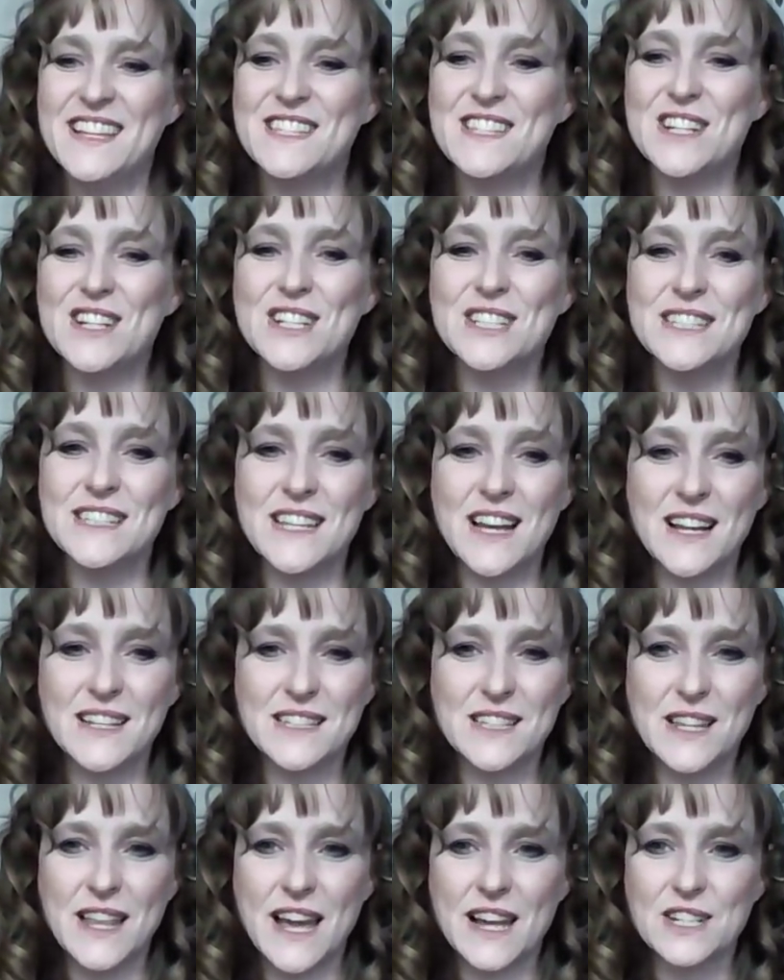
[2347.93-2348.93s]
Certain
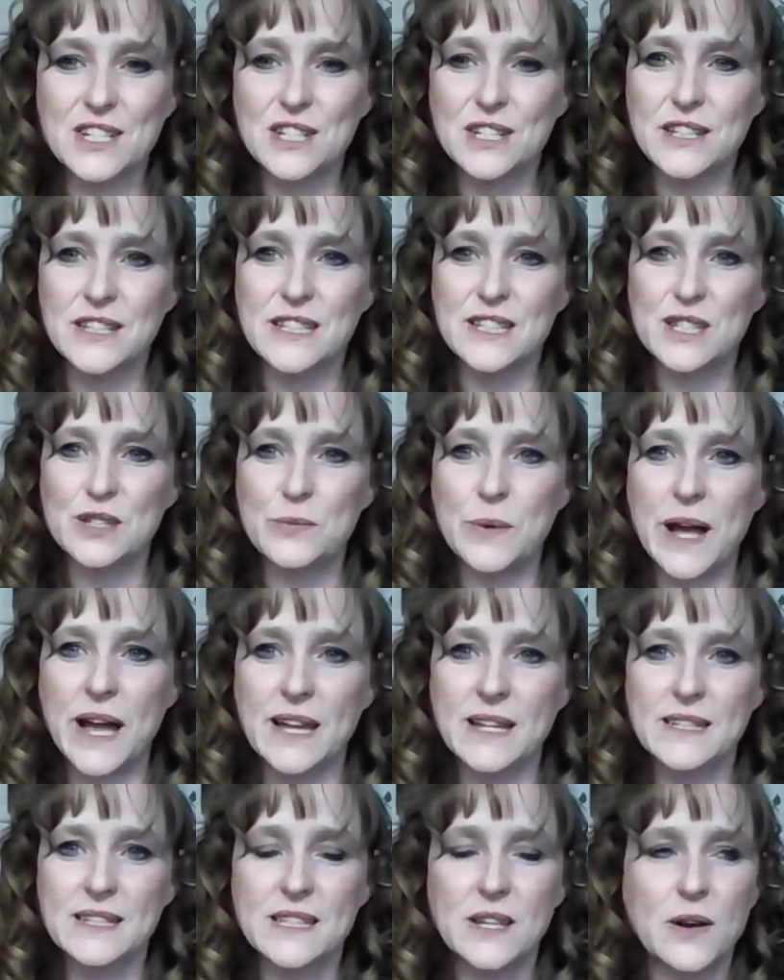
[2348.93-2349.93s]
salts will actually
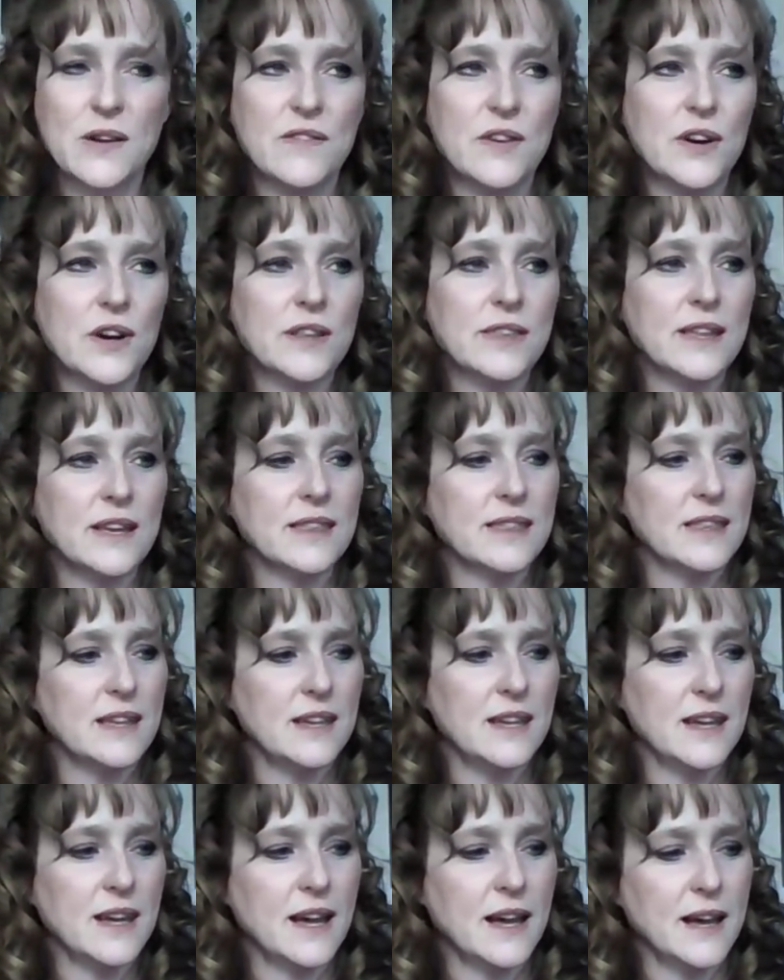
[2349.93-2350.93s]
sweat. So I've heard that
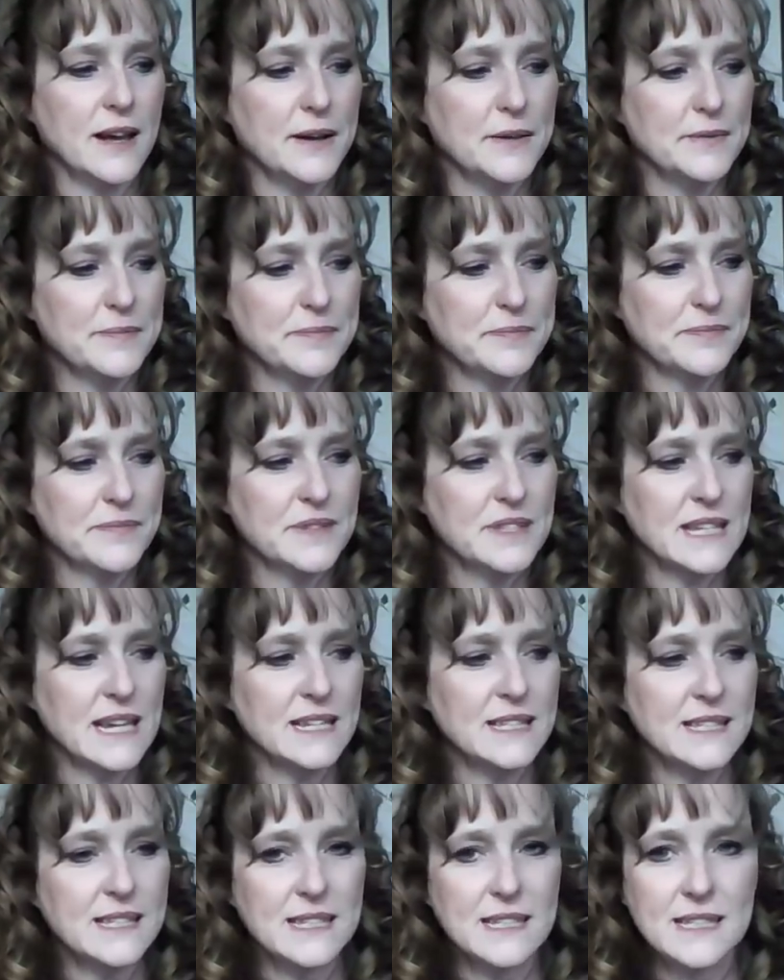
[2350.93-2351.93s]
the um,
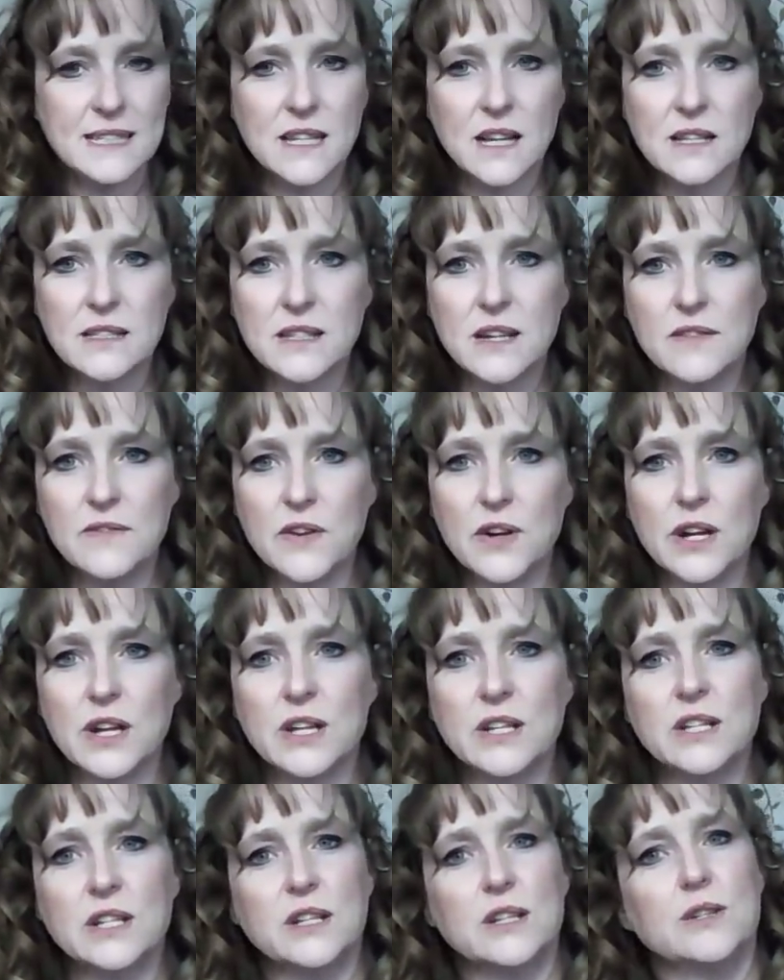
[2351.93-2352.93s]
Dead Sea salts aren't very
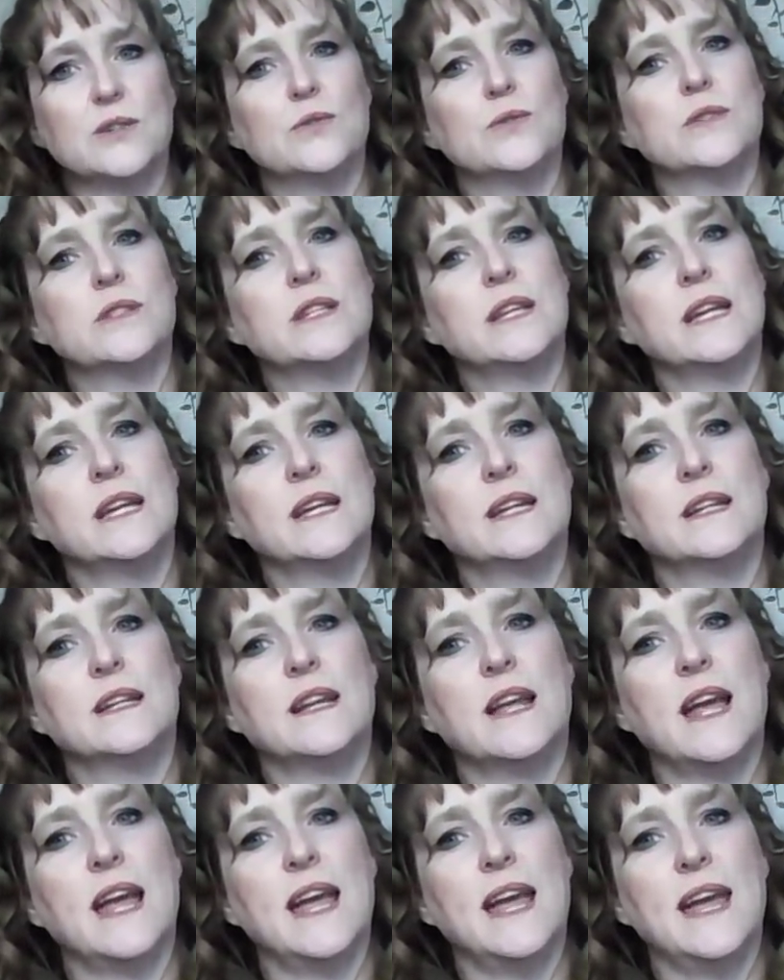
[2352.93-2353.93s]
good to use
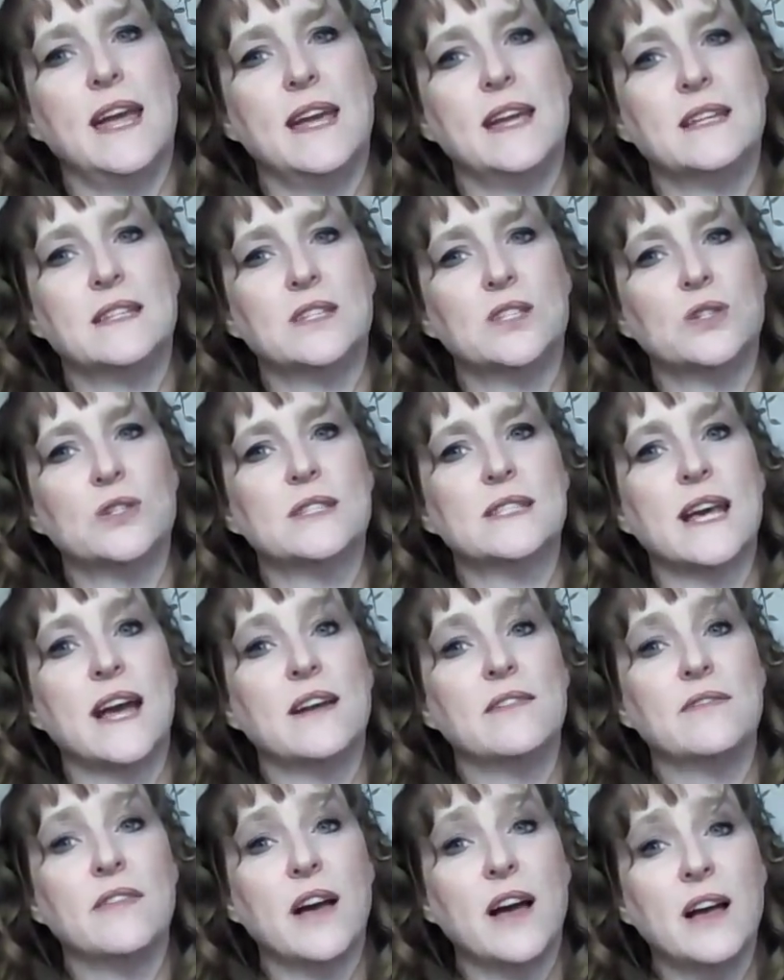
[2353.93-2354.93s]
in a
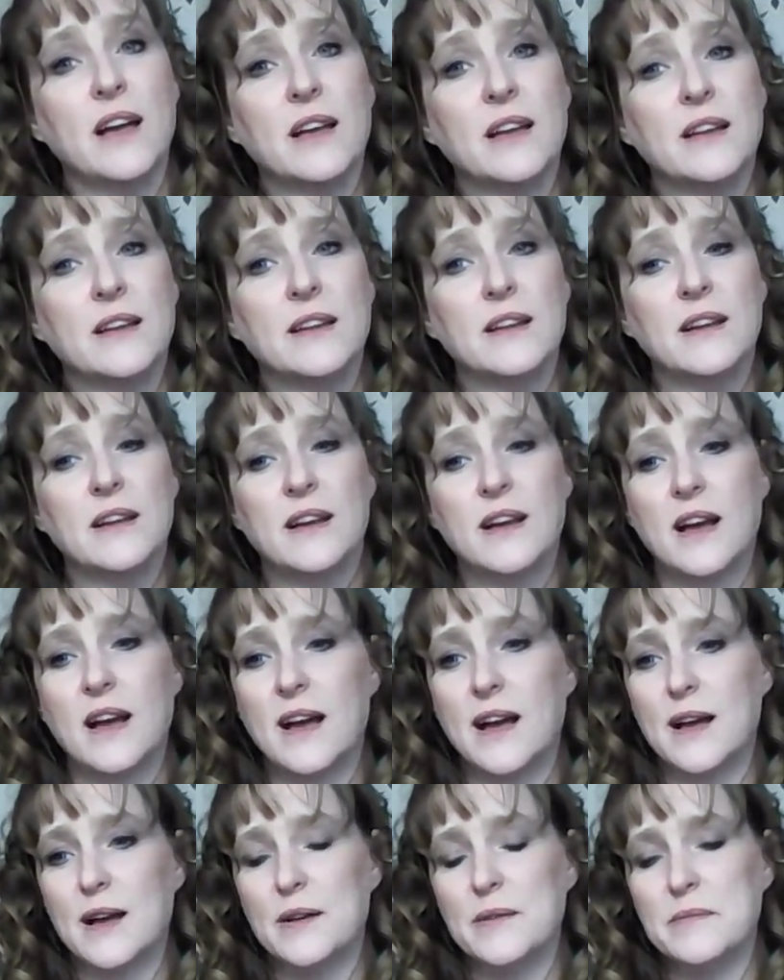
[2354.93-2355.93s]
Solsaifa.
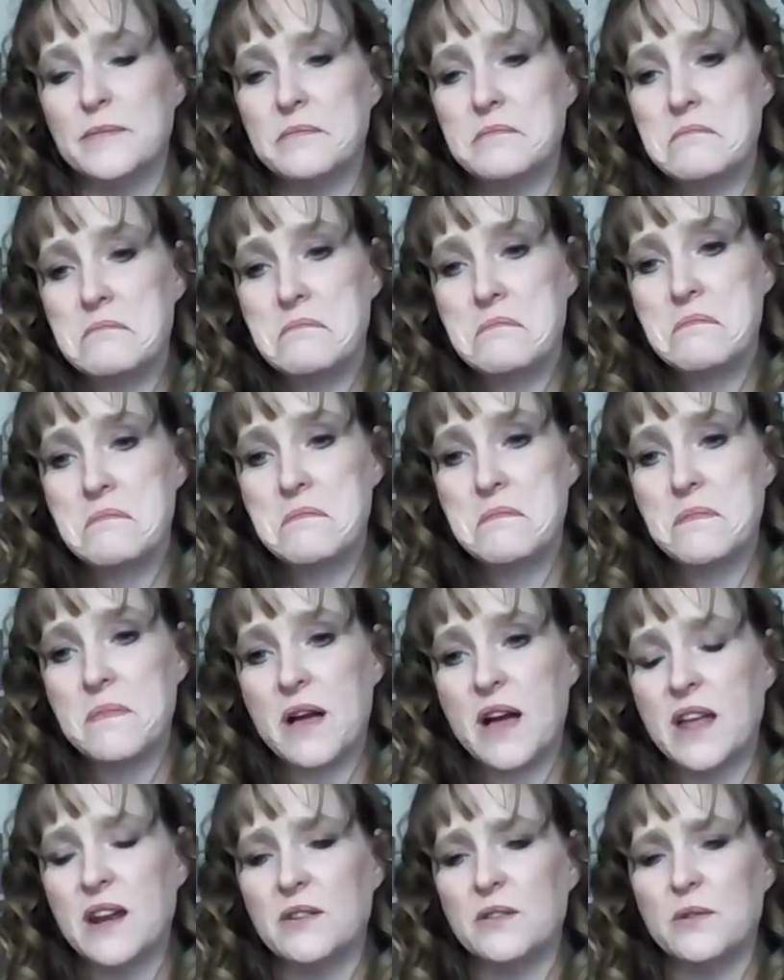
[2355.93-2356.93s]
Um,
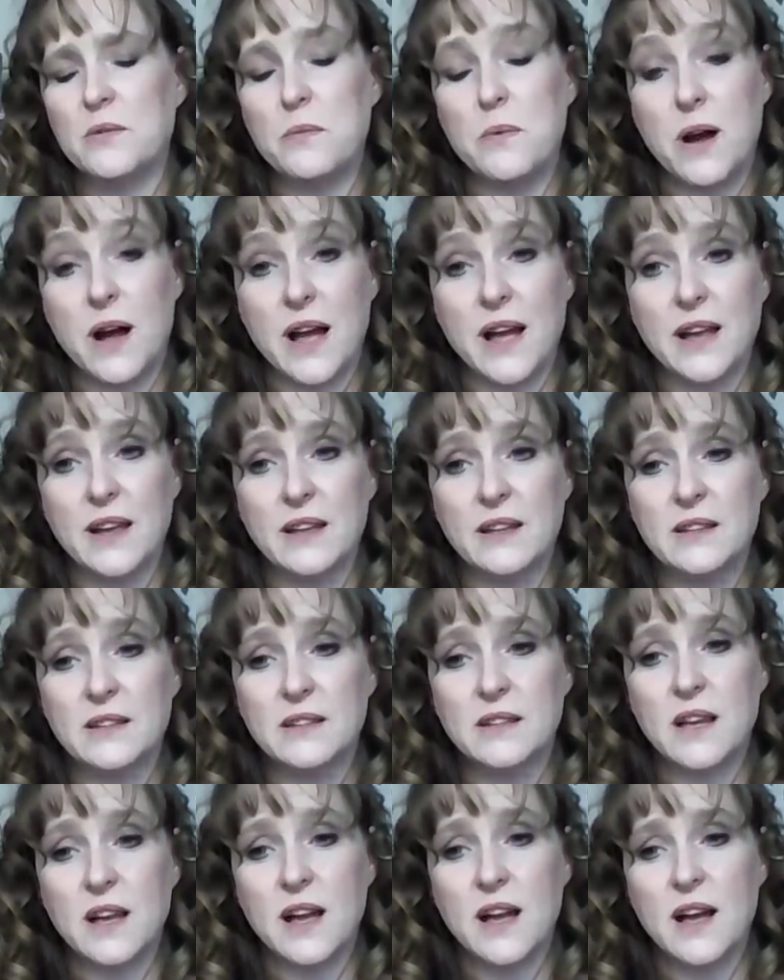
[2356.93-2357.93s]
I don't know why.
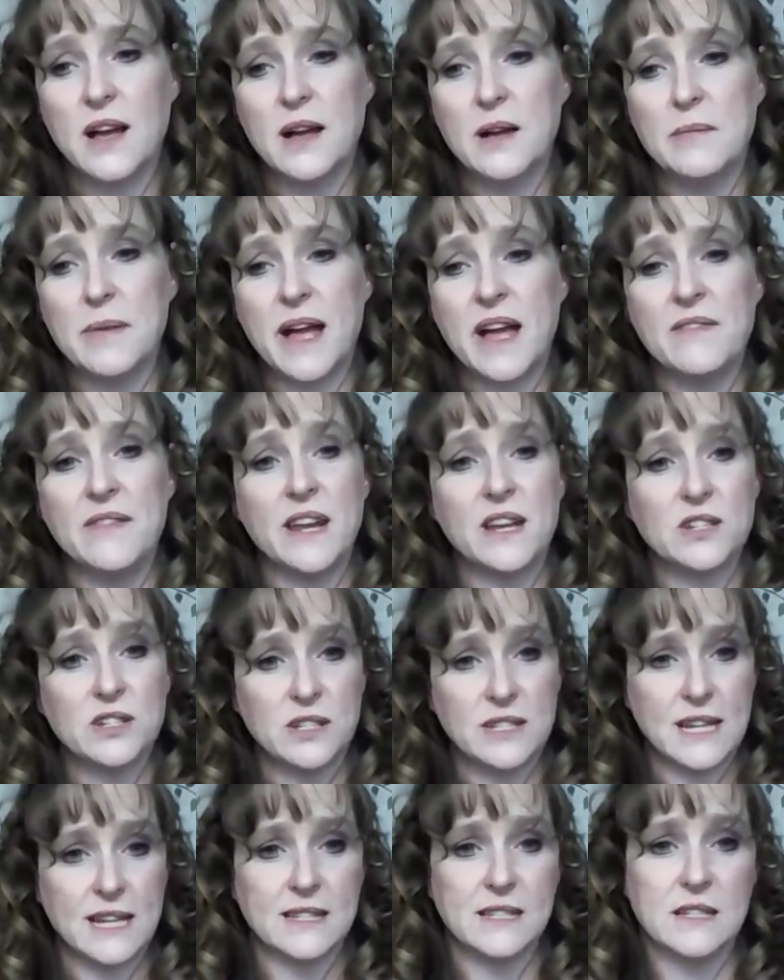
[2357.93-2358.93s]
Um, I haven't
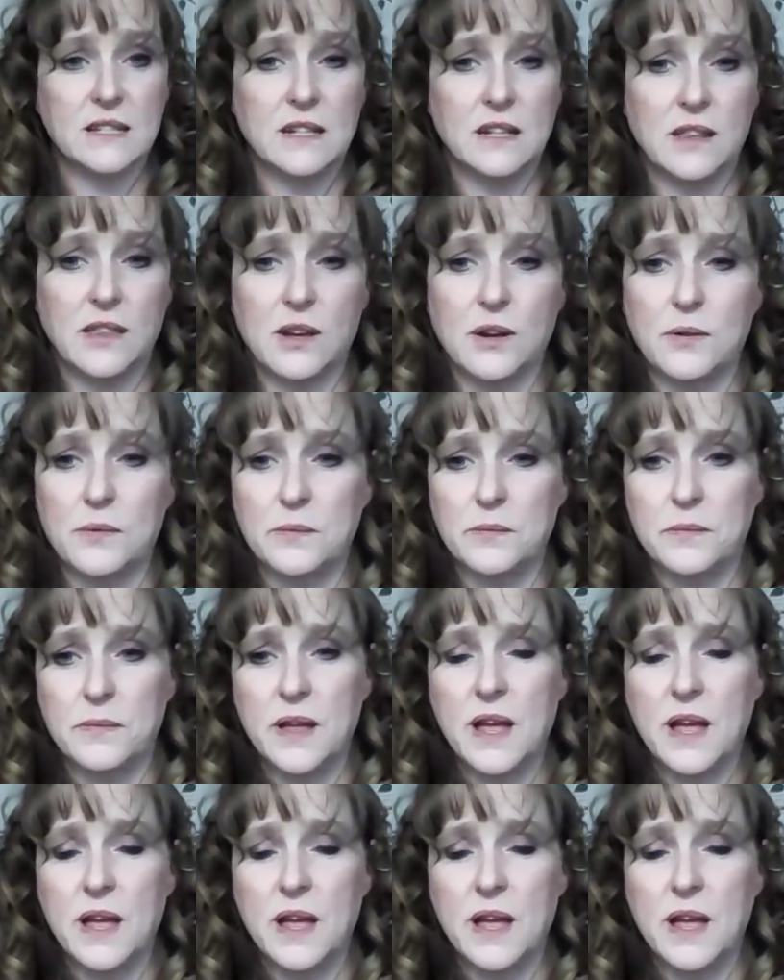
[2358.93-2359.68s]
actually tested it, though.